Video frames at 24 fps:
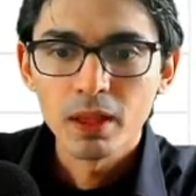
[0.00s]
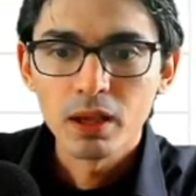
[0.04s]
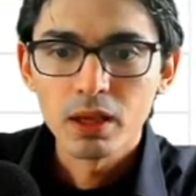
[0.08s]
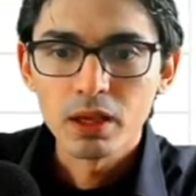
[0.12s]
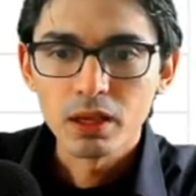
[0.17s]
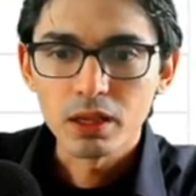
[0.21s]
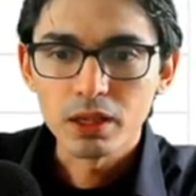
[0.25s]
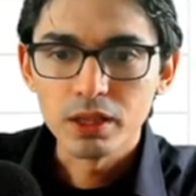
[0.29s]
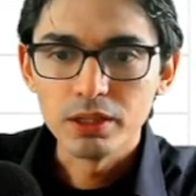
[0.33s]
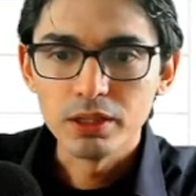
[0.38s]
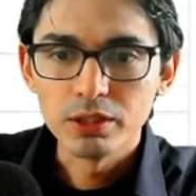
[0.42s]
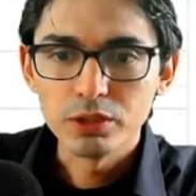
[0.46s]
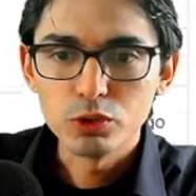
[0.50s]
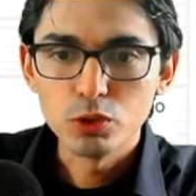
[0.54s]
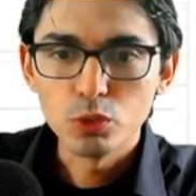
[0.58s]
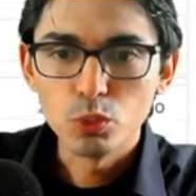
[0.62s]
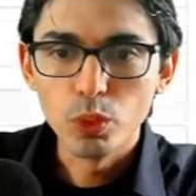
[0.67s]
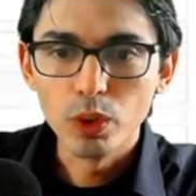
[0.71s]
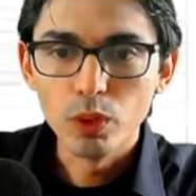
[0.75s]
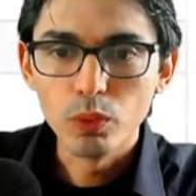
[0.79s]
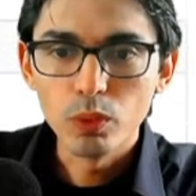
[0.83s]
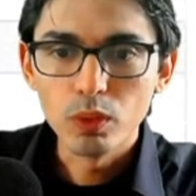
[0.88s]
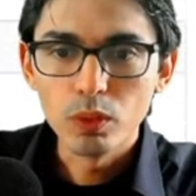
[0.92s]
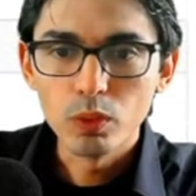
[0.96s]
Here we
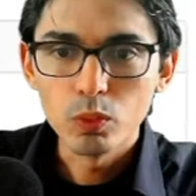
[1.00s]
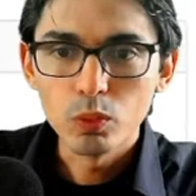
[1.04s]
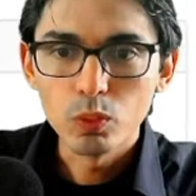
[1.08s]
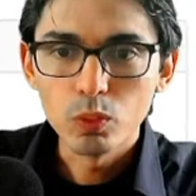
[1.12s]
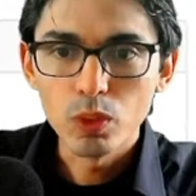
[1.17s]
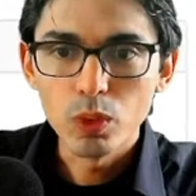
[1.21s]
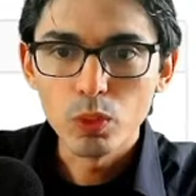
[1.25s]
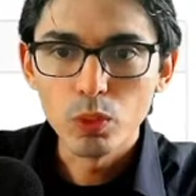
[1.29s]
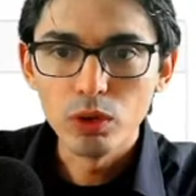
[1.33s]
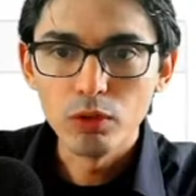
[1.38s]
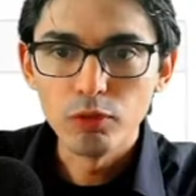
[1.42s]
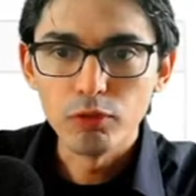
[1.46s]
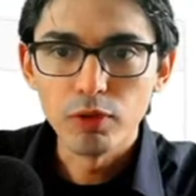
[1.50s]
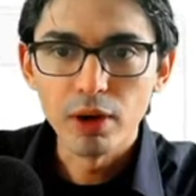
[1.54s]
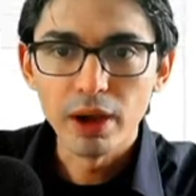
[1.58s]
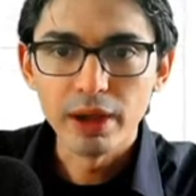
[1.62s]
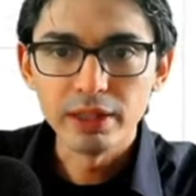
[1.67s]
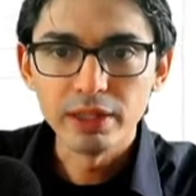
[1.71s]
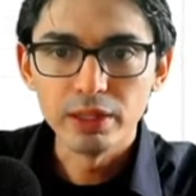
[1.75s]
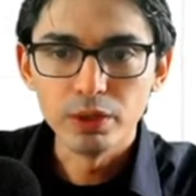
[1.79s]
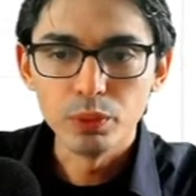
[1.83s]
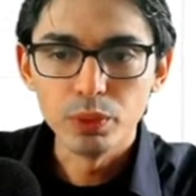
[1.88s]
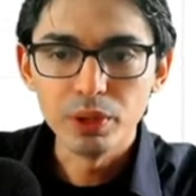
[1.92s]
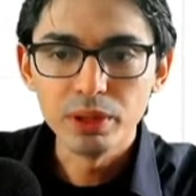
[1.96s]
will find
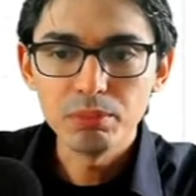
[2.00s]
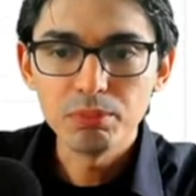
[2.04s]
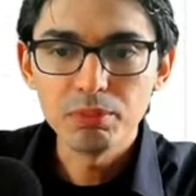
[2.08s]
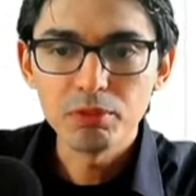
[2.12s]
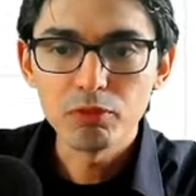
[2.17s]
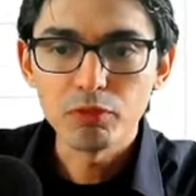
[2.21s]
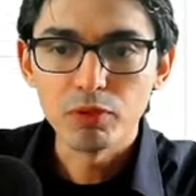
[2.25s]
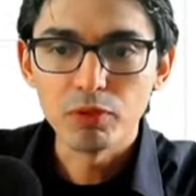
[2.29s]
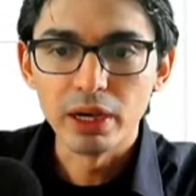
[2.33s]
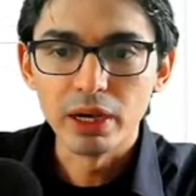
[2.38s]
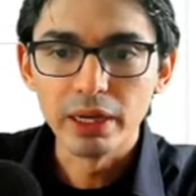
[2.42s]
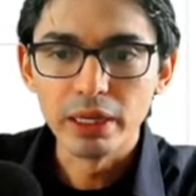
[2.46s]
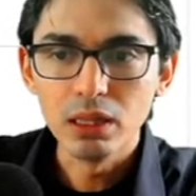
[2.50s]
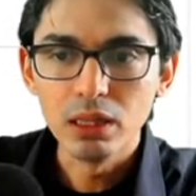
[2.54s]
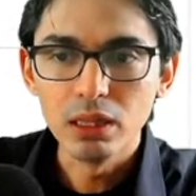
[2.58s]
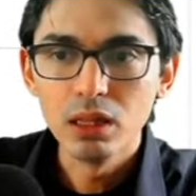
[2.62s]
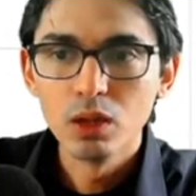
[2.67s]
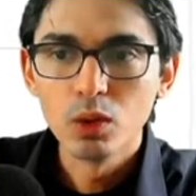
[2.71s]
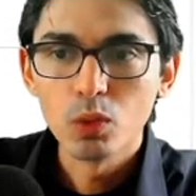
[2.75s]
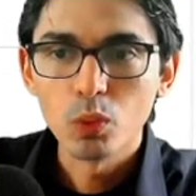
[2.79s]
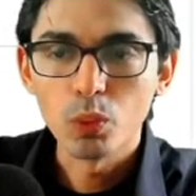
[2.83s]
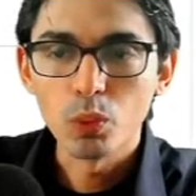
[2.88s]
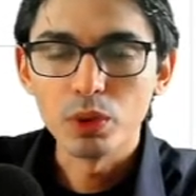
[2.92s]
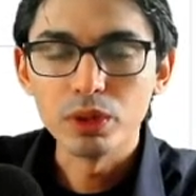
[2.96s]
a README file
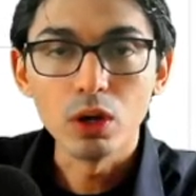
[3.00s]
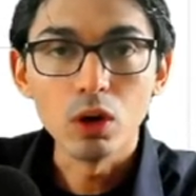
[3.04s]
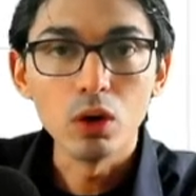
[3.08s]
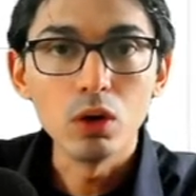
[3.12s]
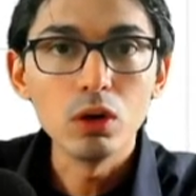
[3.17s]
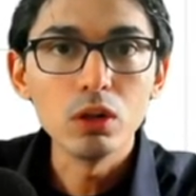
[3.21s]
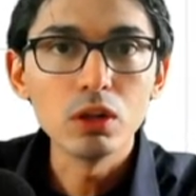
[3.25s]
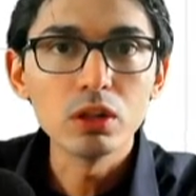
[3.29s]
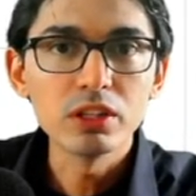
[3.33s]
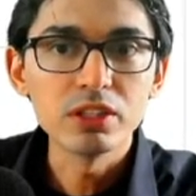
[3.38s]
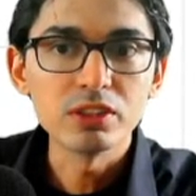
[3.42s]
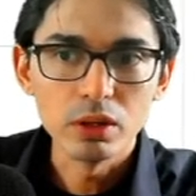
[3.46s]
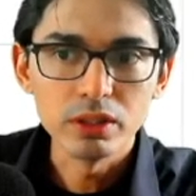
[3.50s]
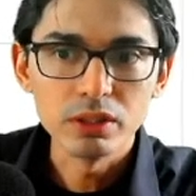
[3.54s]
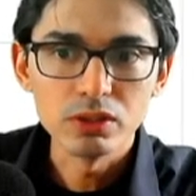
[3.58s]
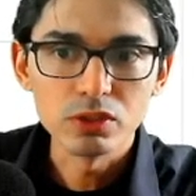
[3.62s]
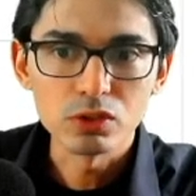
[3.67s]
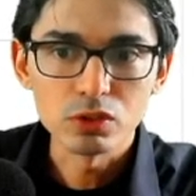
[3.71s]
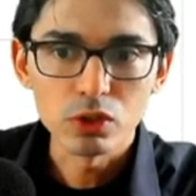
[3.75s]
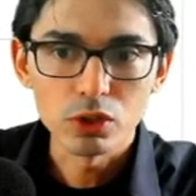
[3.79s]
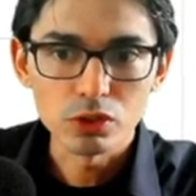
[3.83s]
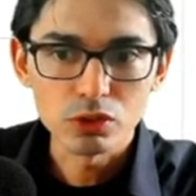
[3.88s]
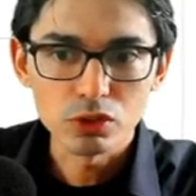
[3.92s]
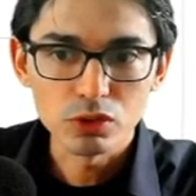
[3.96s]
with all the
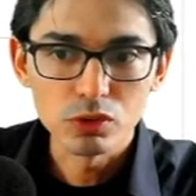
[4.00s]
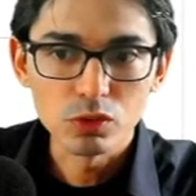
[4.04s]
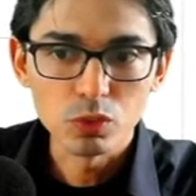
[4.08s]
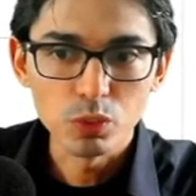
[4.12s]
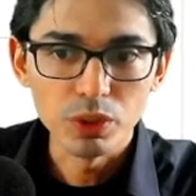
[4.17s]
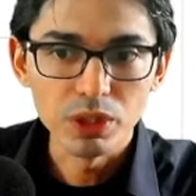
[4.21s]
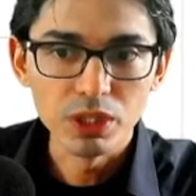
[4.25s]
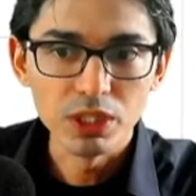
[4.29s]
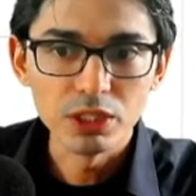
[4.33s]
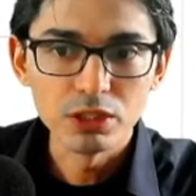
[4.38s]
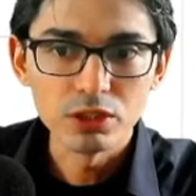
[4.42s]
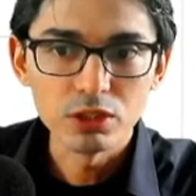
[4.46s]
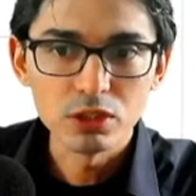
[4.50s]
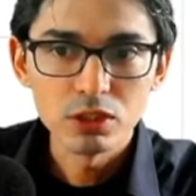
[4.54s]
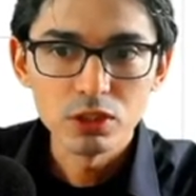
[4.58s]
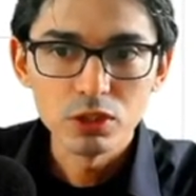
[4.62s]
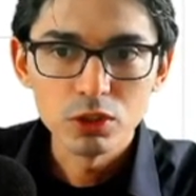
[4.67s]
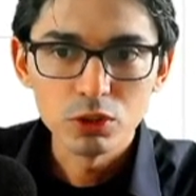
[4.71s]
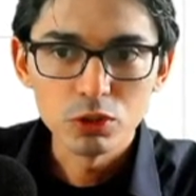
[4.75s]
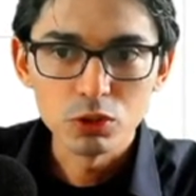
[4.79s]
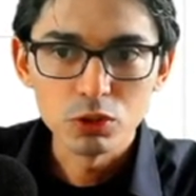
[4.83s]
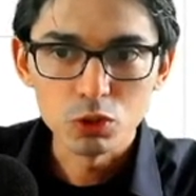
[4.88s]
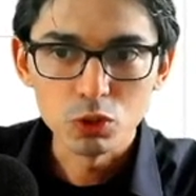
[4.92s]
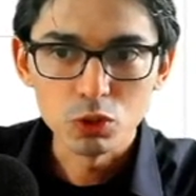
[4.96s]
instructions we need
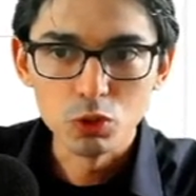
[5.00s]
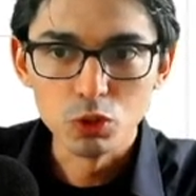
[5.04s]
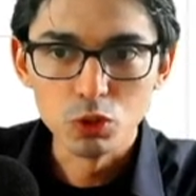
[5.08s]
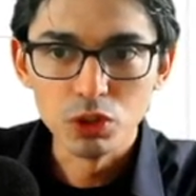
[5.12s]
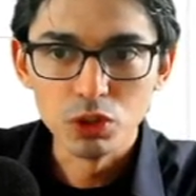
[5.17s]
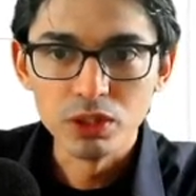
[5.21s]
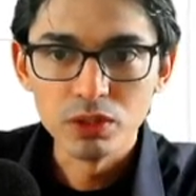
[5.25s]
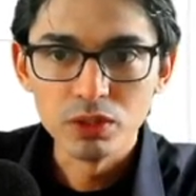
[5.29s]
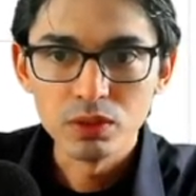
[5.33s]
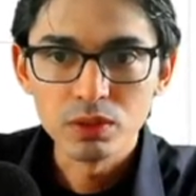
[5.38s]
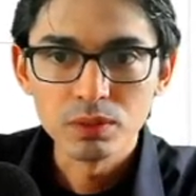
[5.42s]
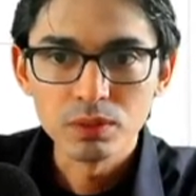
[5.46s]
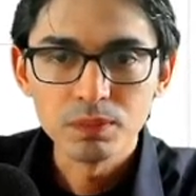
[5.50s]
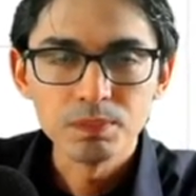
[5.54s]
to do this.